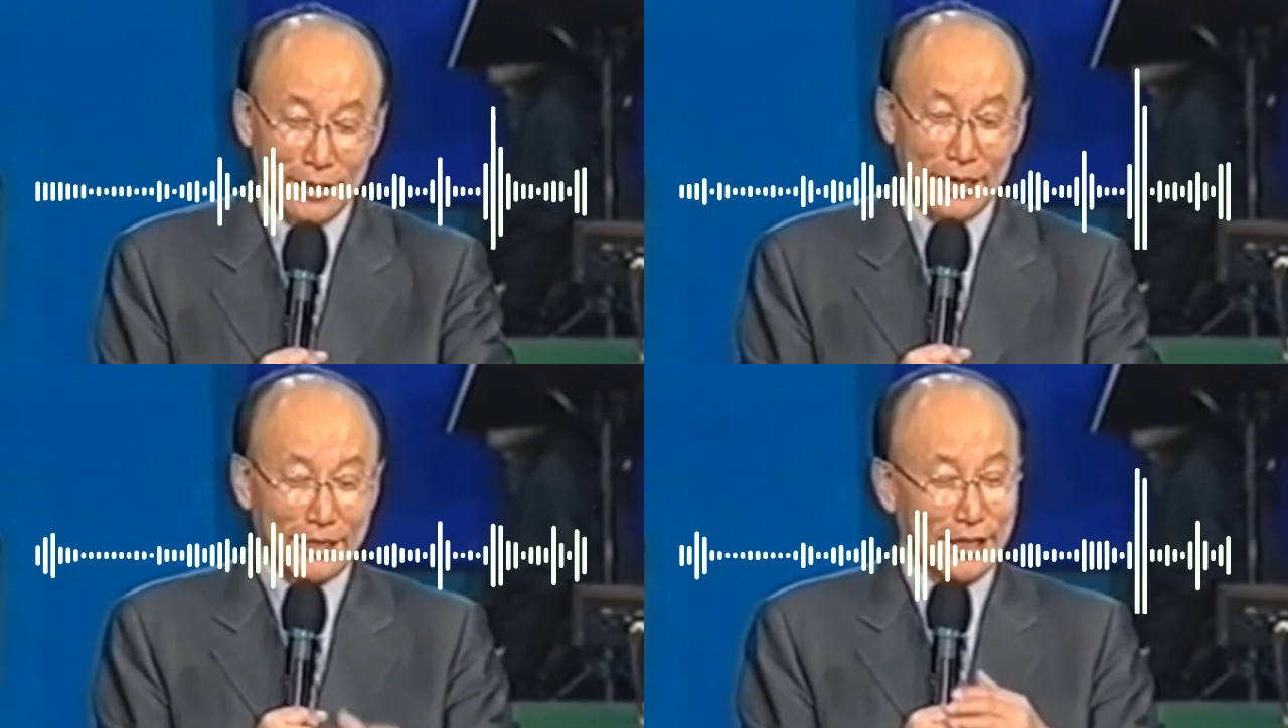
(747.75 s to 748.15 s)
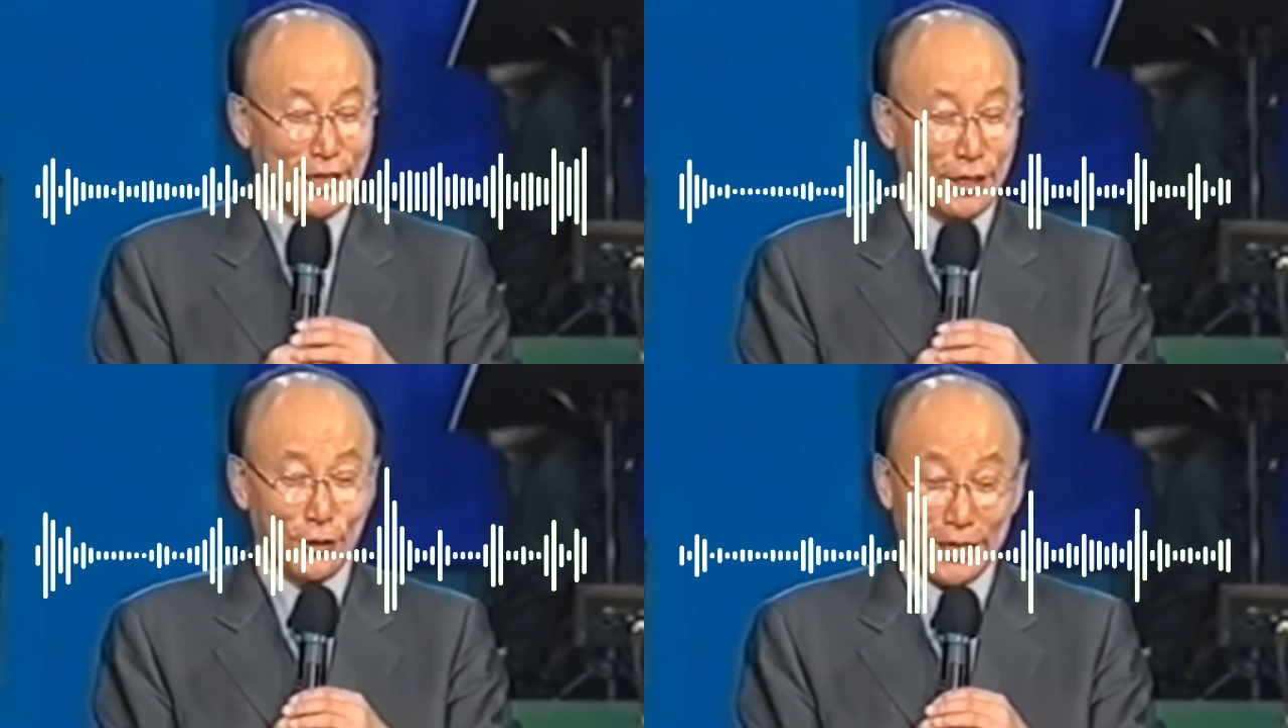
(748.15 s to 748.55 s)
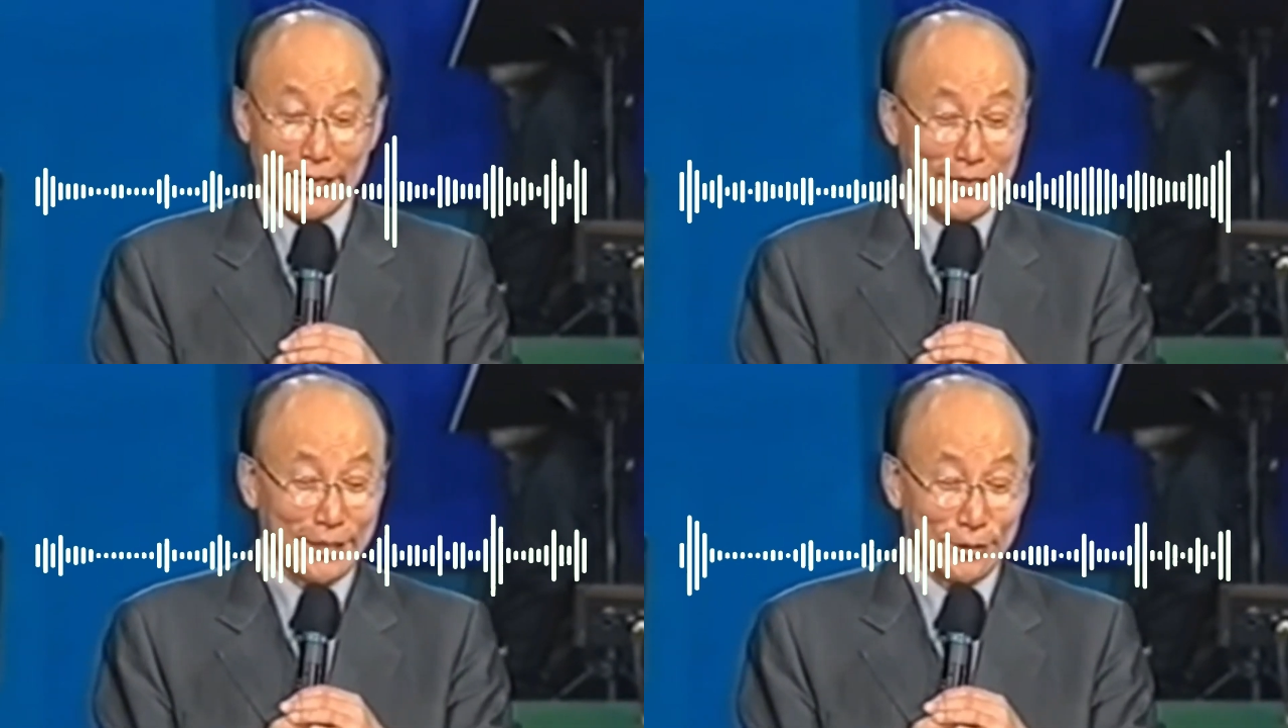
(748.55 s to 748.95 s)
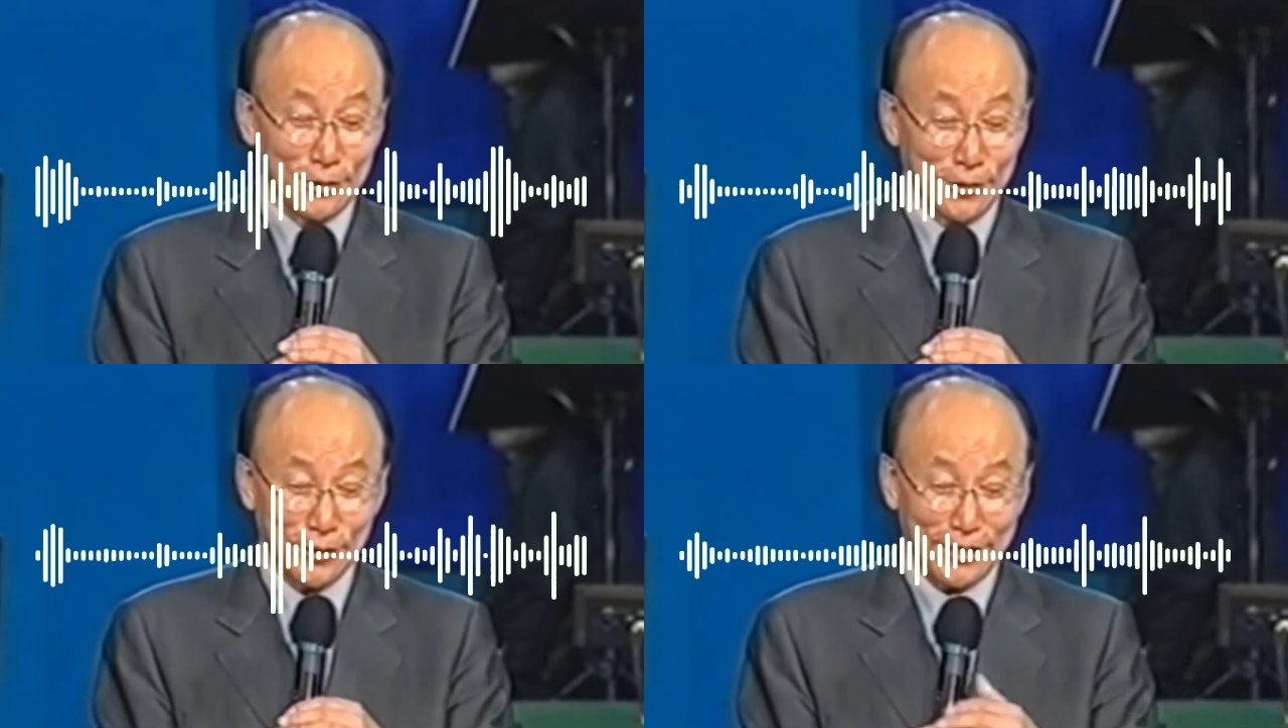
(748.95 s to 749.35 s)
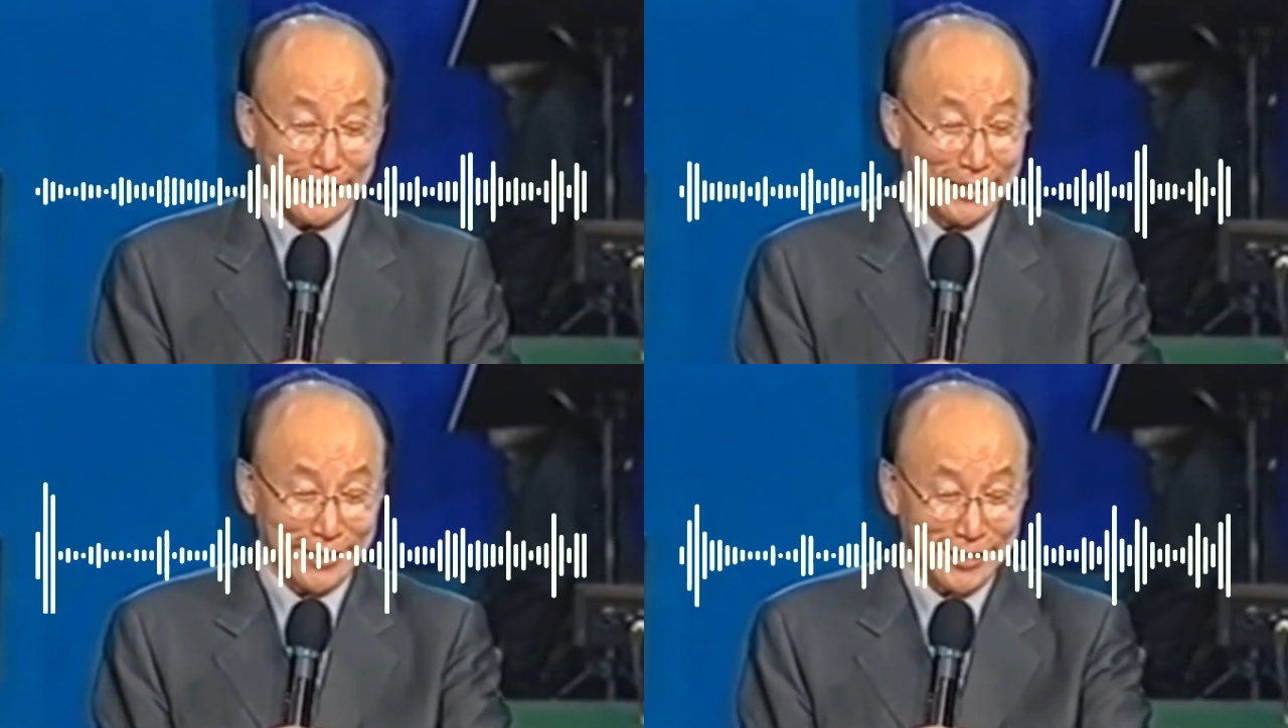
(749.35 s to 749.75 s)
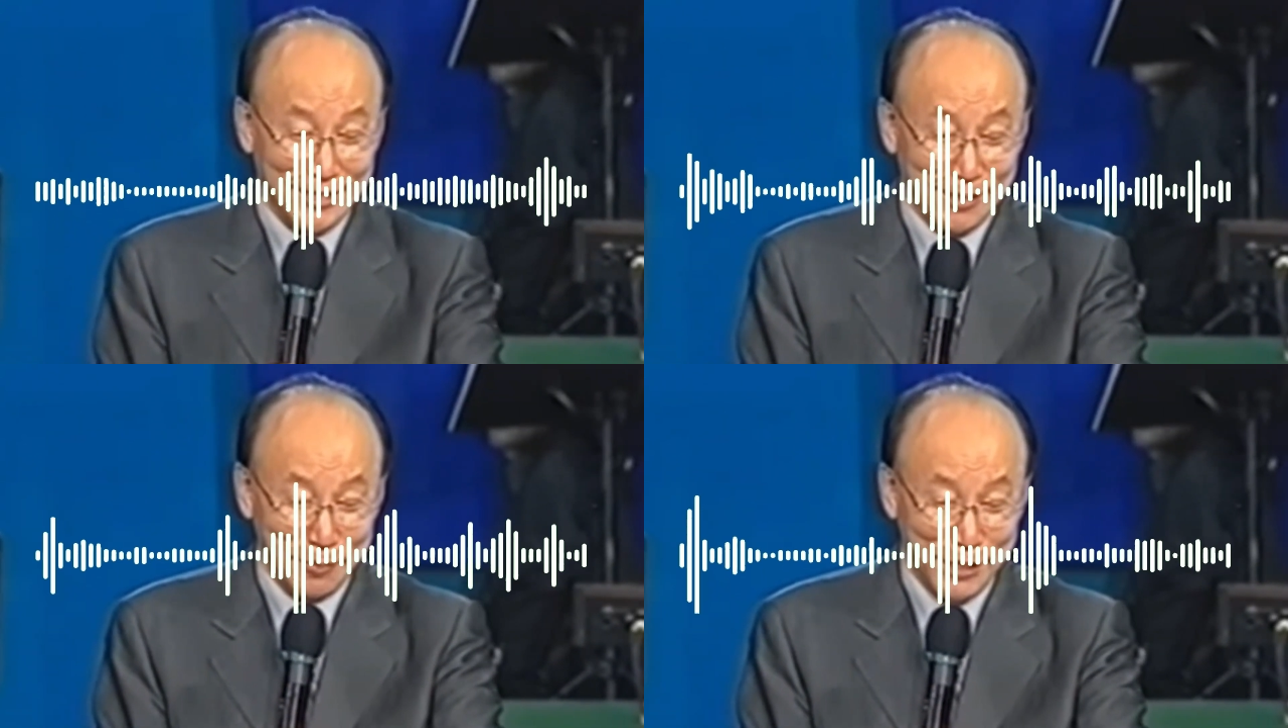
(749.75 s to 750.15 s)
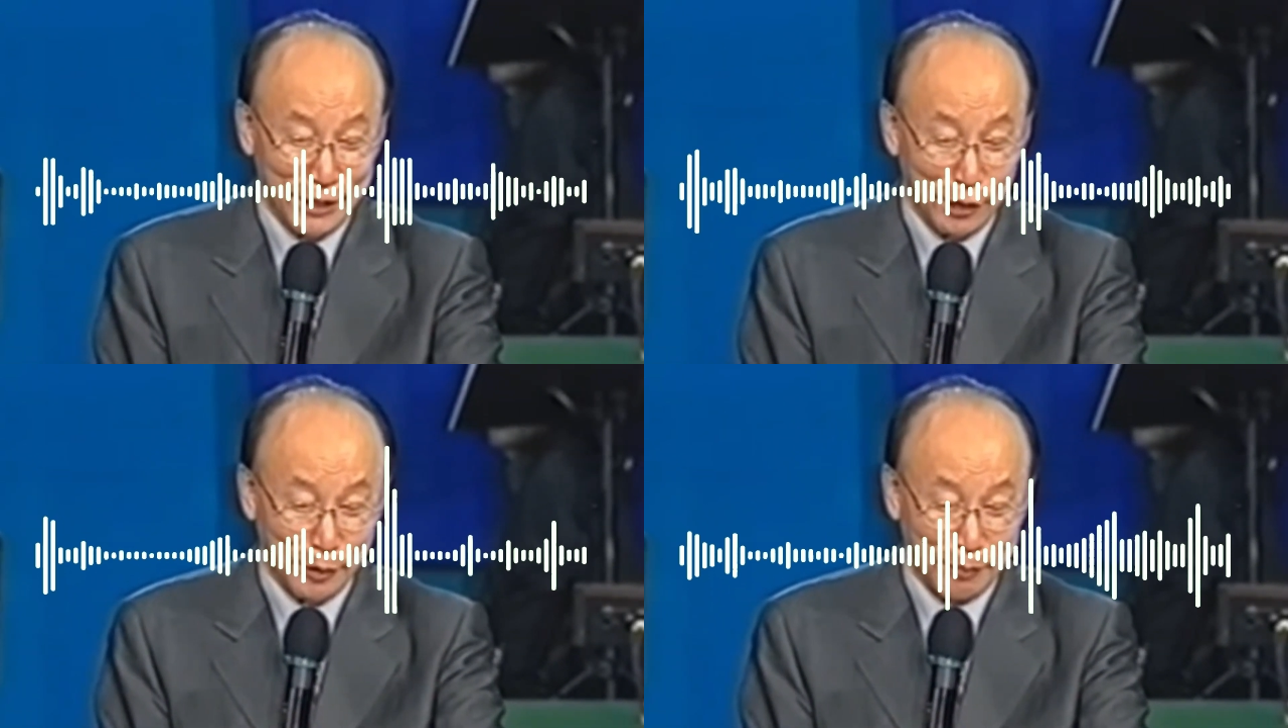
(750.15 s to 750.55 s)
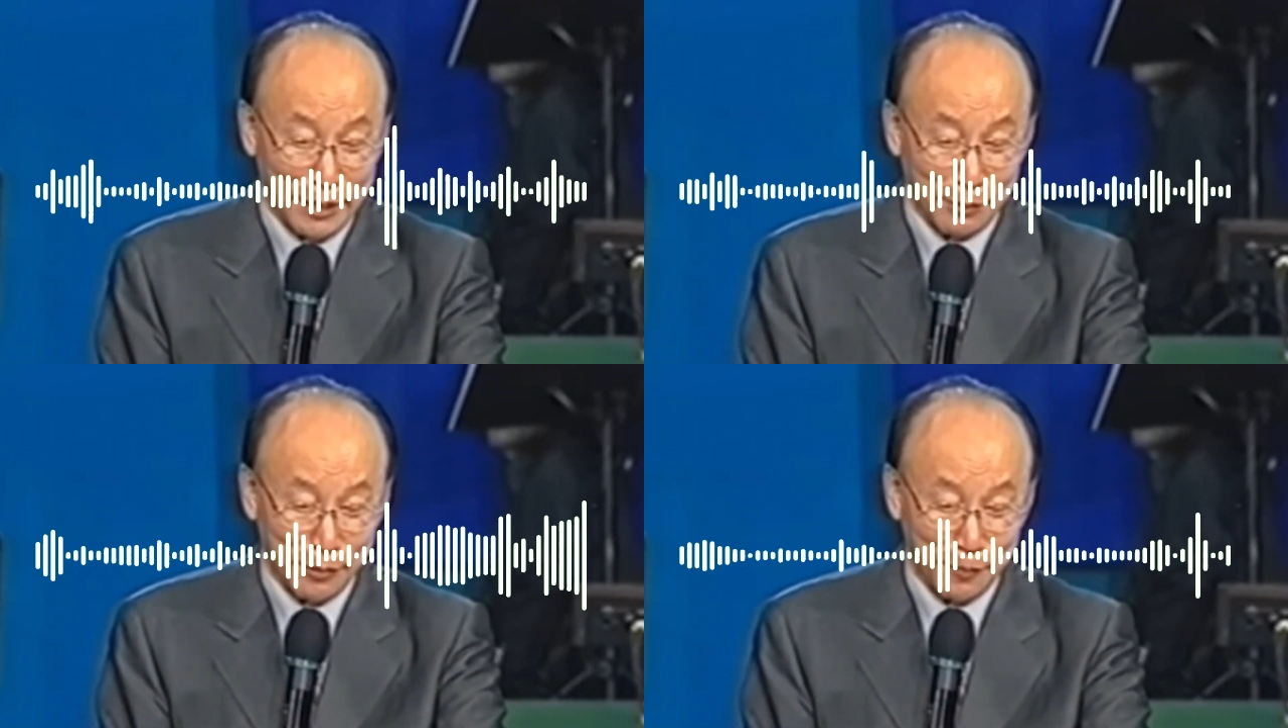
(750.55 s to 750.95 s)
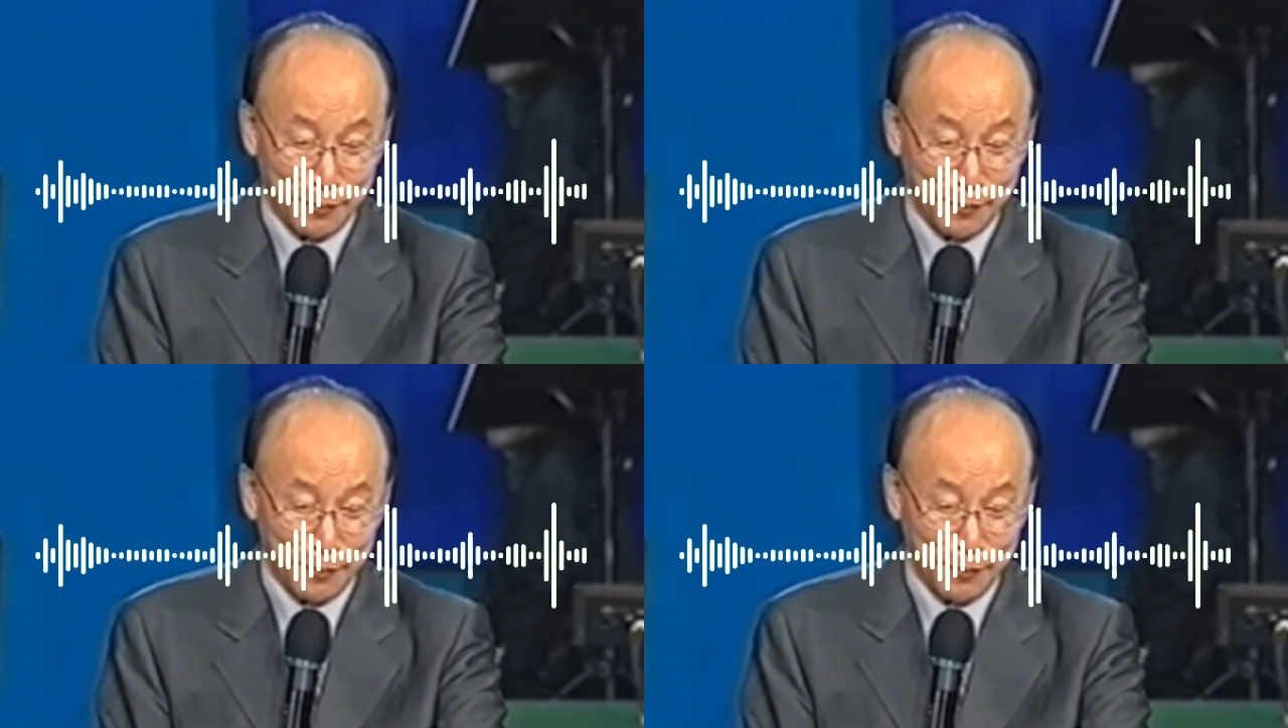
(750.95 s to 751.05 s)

I tell you, I could not understand the meaning of the Bible.